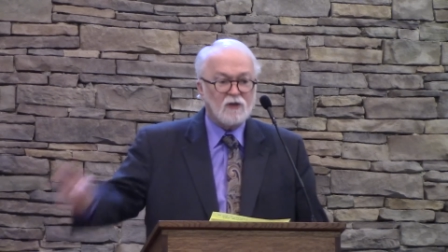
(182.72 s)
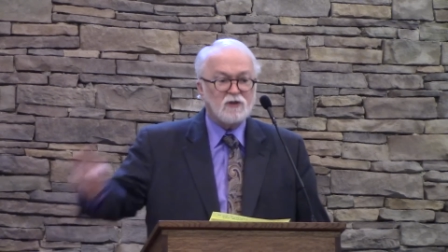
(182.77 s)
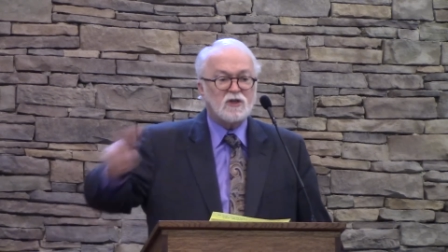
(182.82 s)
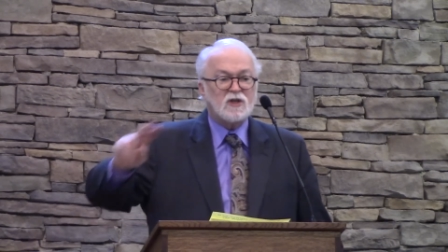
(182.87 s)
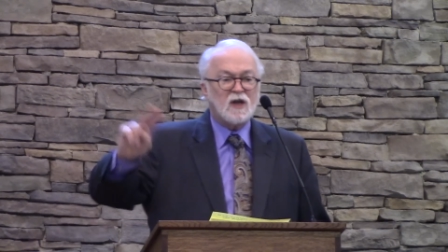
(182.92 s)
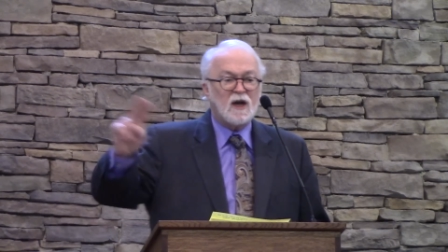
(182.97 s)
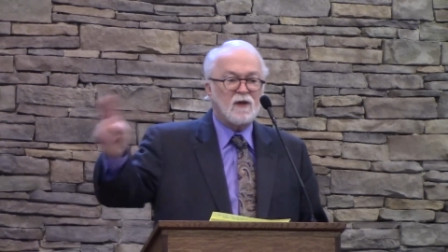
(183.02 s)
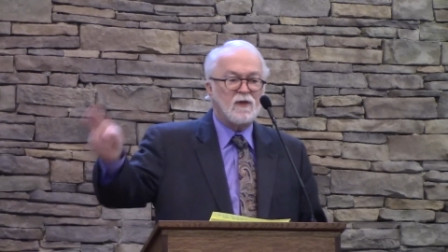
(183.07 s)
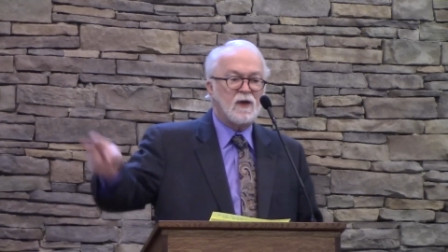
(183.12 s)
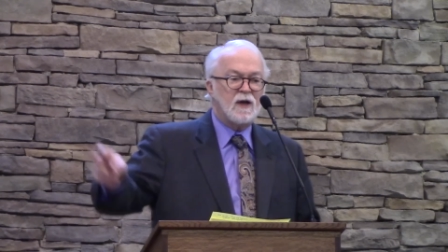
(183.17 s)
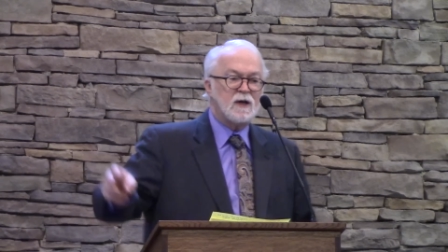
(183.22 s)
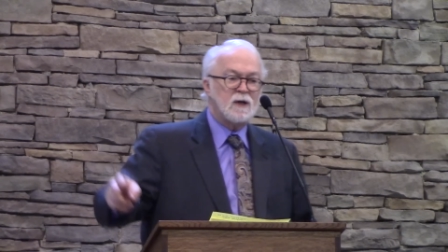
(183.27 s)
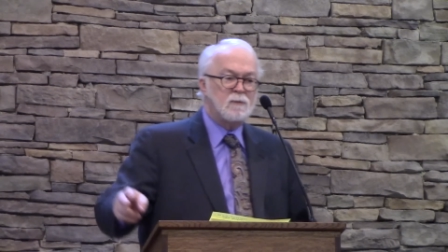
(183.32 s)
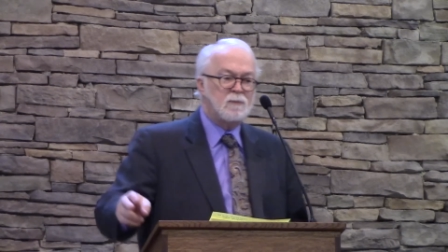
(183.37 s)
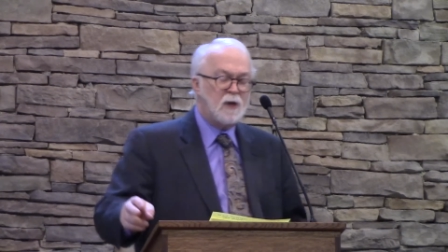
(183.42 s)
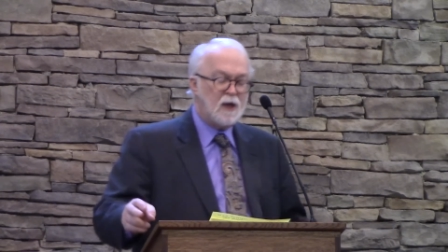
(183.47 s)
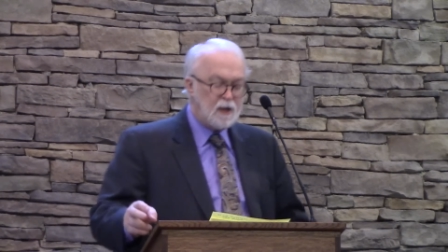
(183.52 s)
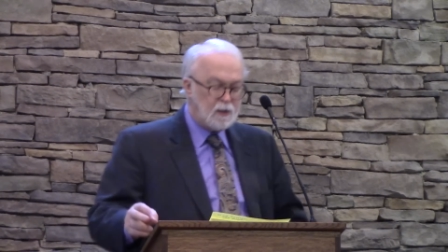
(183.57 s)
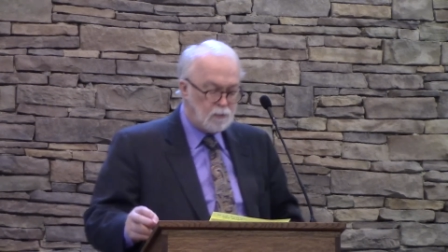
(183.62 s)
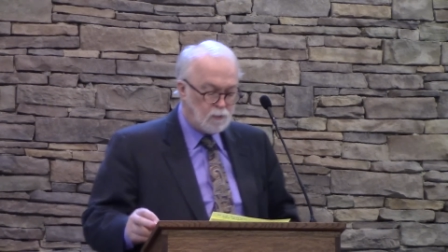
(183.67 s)
other side of that
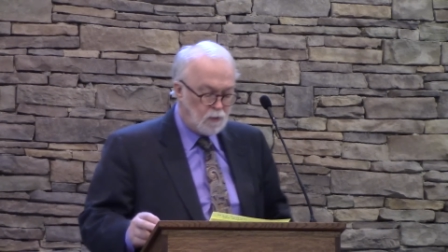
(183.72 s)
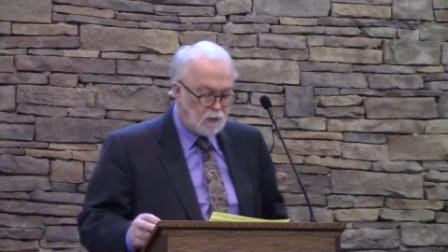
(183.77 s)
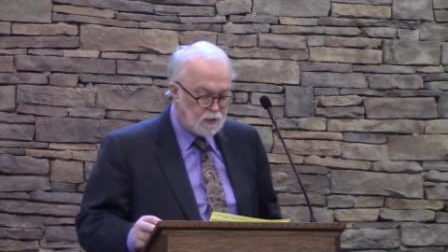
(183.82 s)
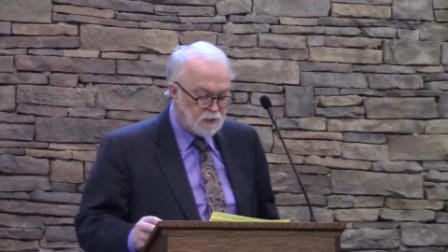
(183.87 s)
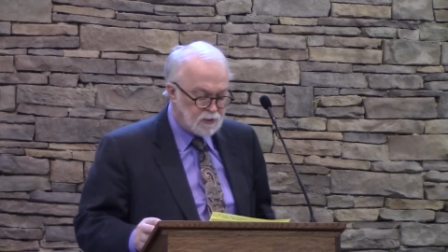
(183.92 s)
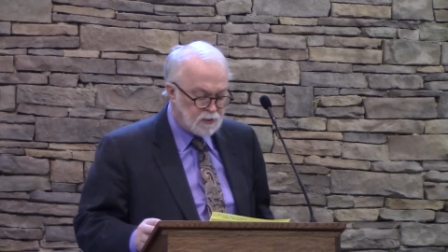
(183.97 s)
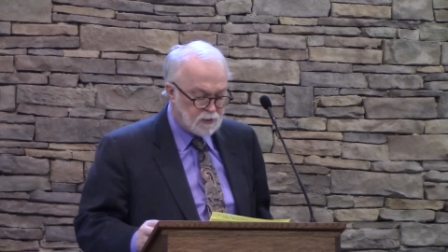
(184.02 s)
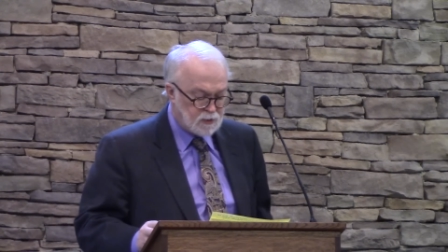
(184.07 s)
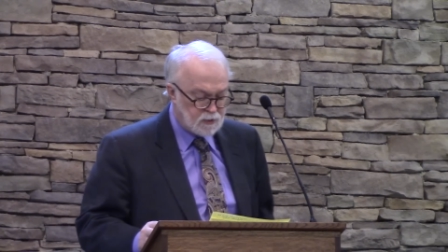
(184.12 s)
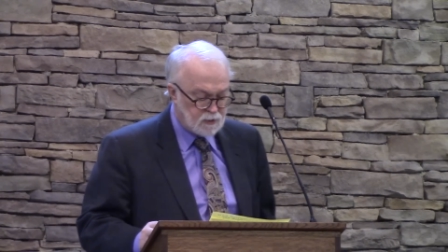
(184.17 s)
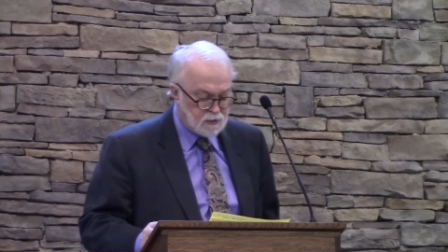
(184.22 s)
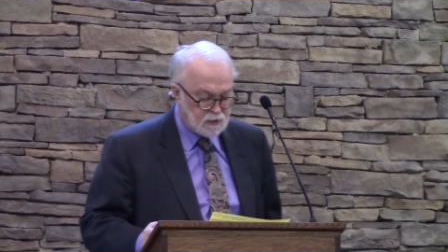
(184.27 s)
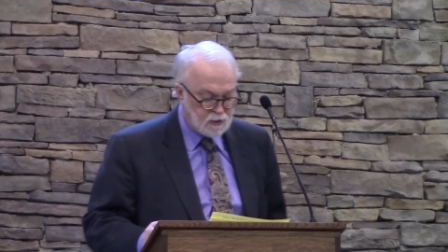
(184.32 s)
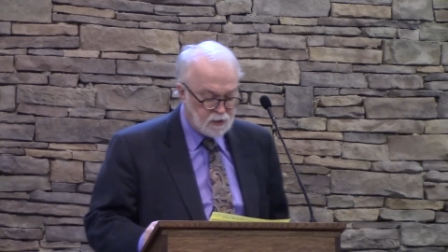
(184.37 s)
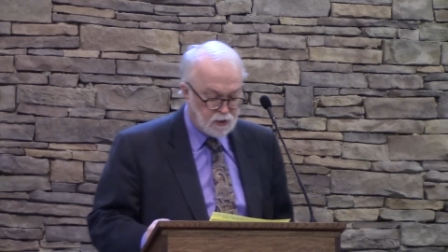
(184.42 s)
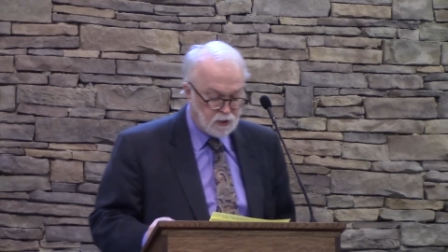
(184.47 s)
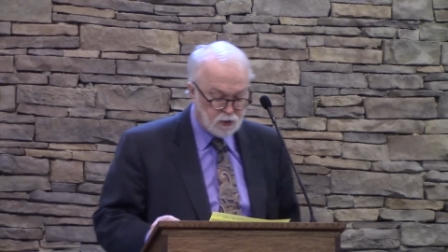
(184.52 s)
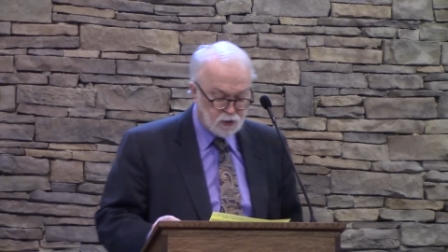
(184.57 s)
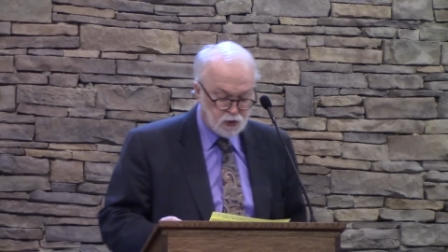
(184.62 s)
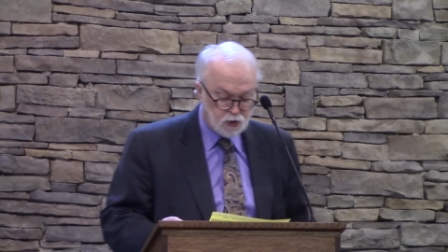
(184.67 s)
debate was
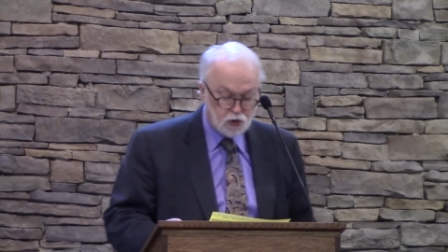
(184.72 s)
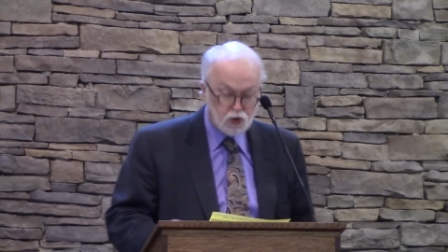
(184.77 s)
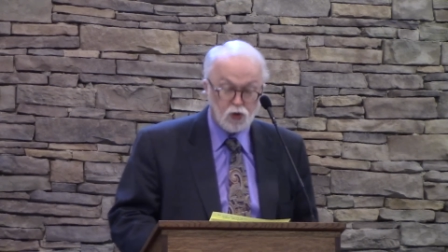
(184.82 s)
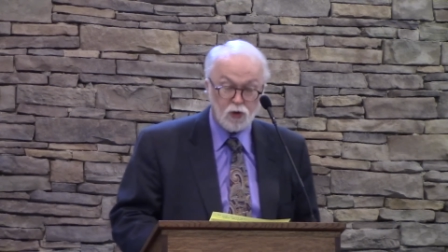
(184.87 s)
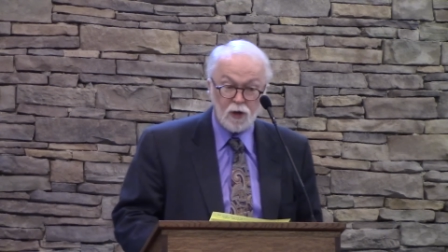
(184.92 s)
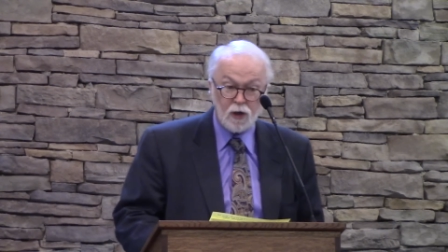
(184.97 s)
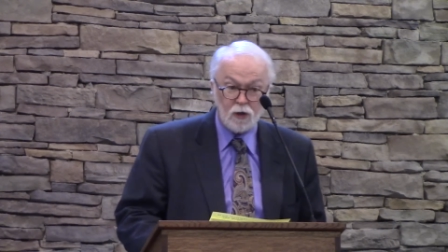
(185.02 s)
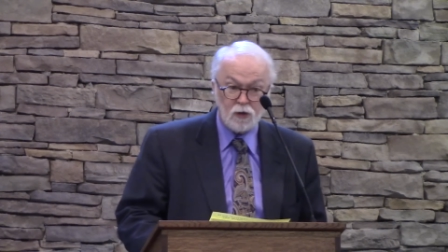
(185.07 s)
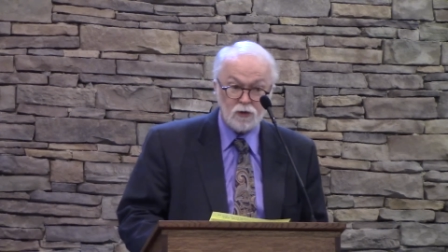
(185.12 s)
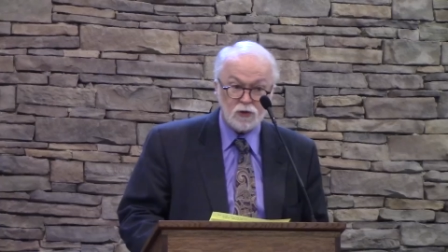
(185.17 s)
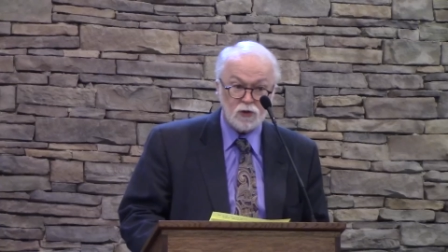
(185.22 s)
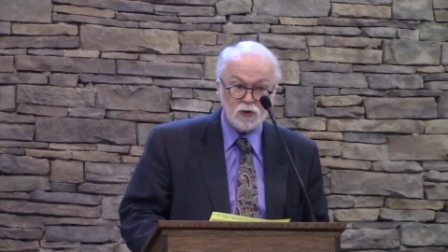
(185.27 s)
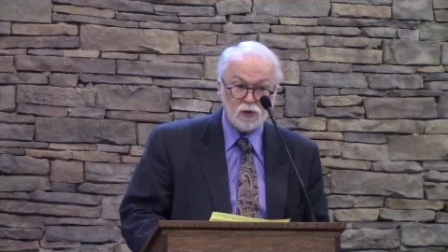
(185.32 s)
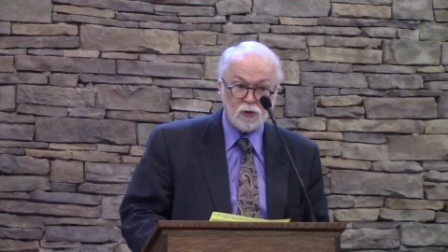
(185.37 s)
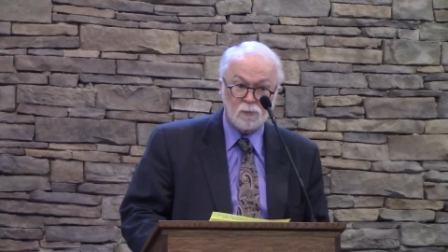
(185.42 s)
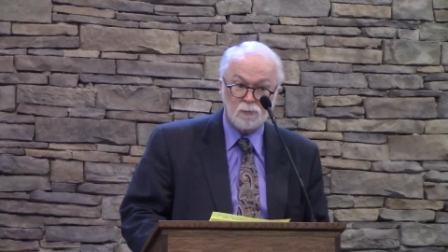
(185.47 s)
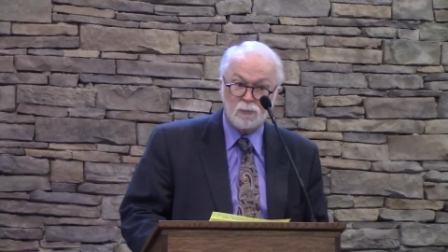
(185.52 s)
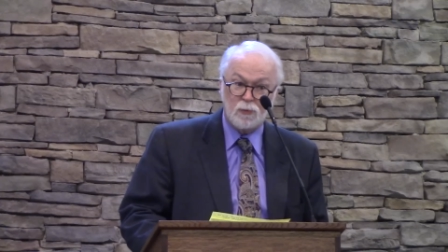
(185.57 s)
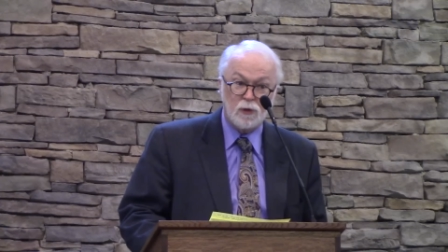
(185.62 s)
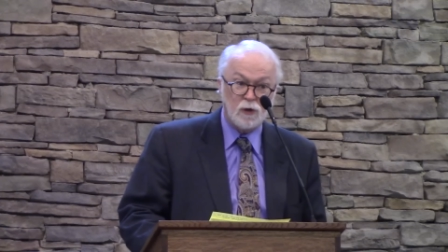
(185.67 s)
Ernst Troeltsch,
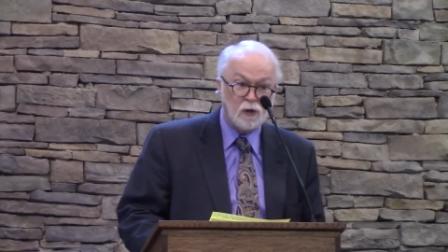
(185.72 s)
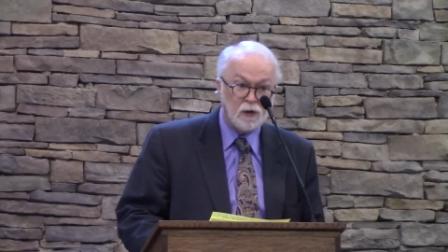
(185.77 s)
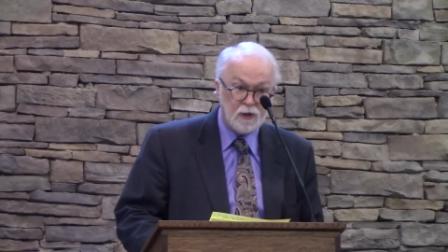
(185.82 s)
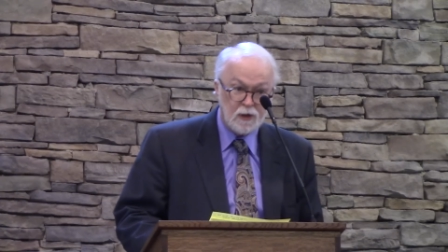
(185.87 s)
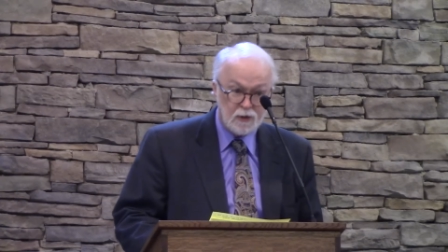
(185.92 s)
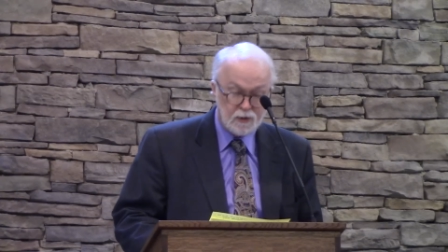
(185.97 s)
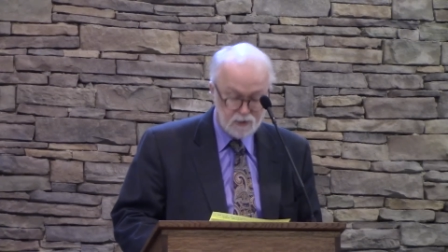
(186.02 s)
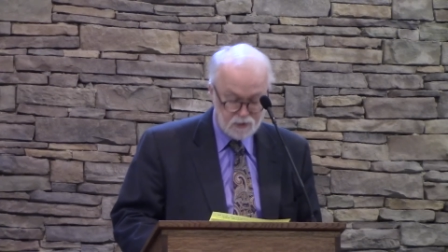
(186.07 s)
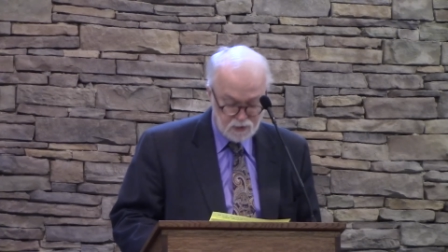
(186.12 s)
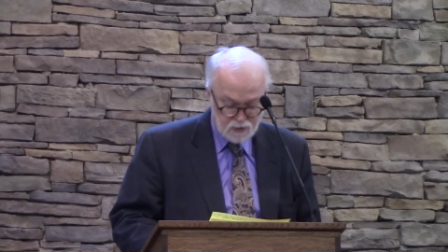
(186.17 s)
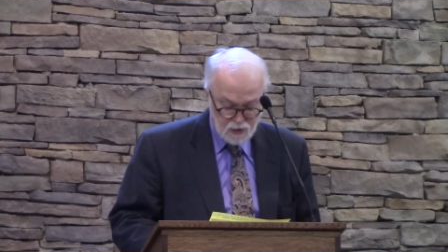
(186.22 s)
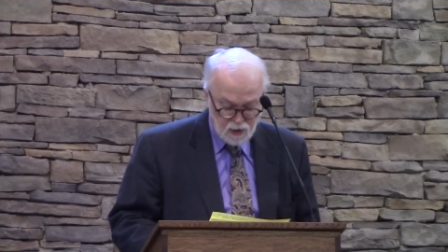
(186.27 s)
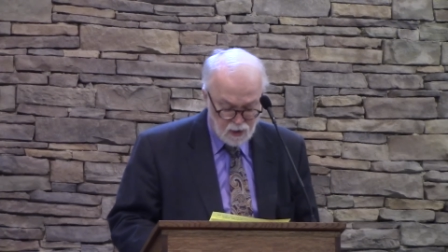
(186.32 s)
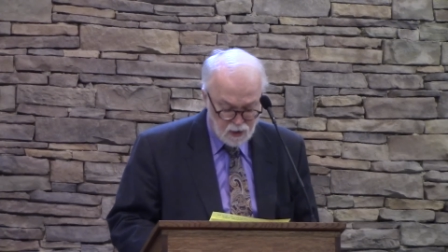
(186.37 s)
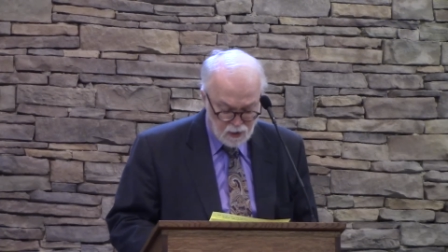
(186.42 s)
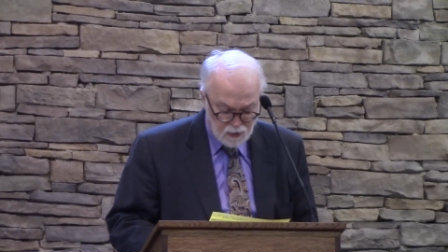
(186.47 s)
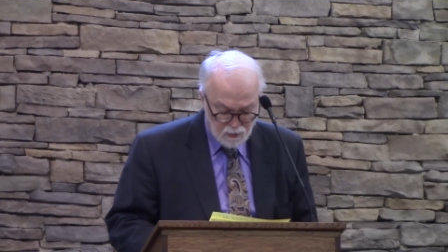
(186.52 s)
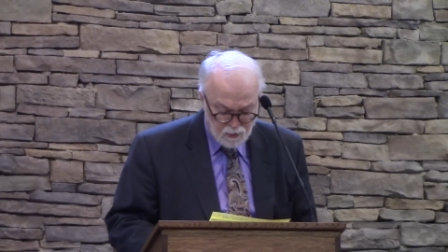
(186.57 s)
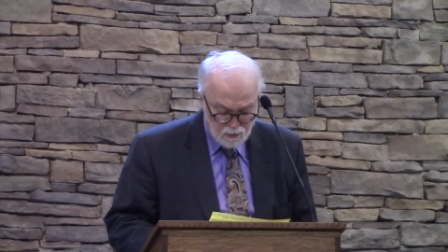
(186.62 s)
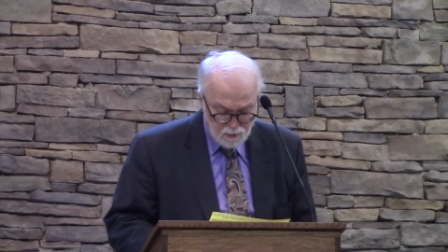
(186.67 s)
a brilliant
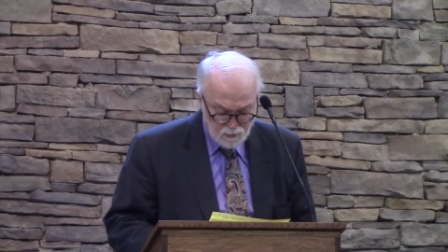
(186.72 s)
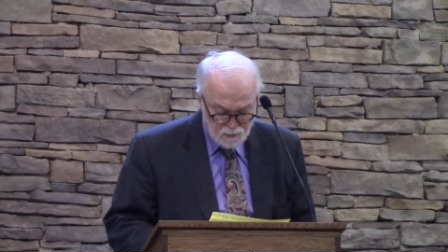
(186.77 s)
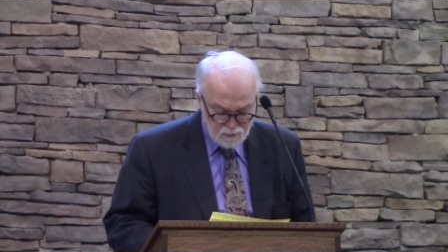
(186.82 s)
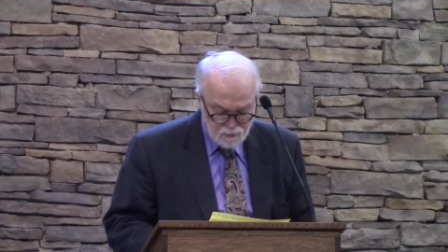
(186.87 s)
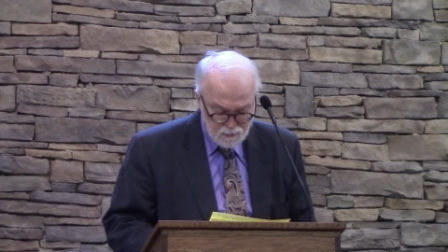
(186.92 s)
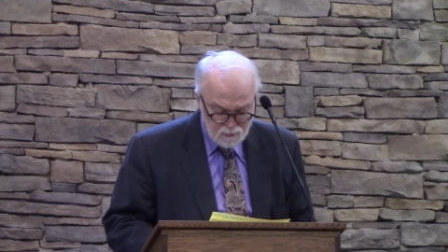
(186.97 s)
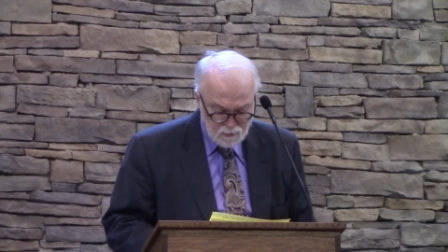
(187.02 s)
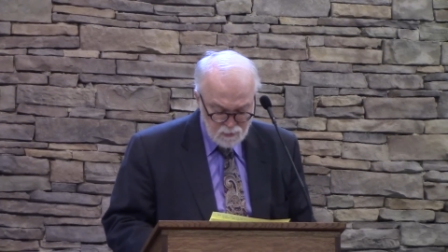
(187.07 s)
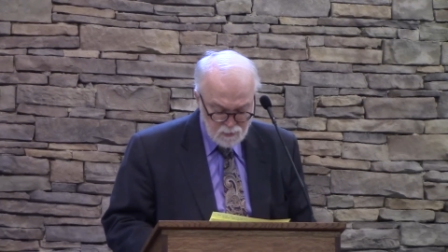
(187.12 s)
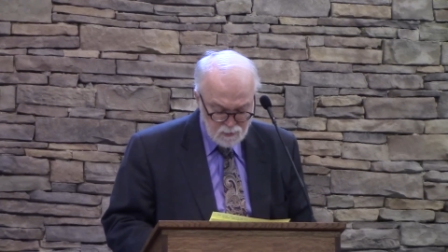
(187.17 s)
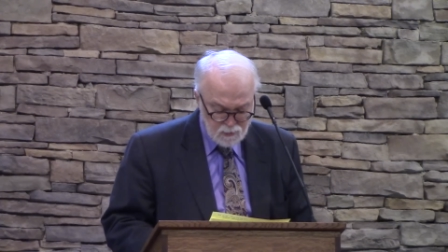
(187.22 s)
scholar,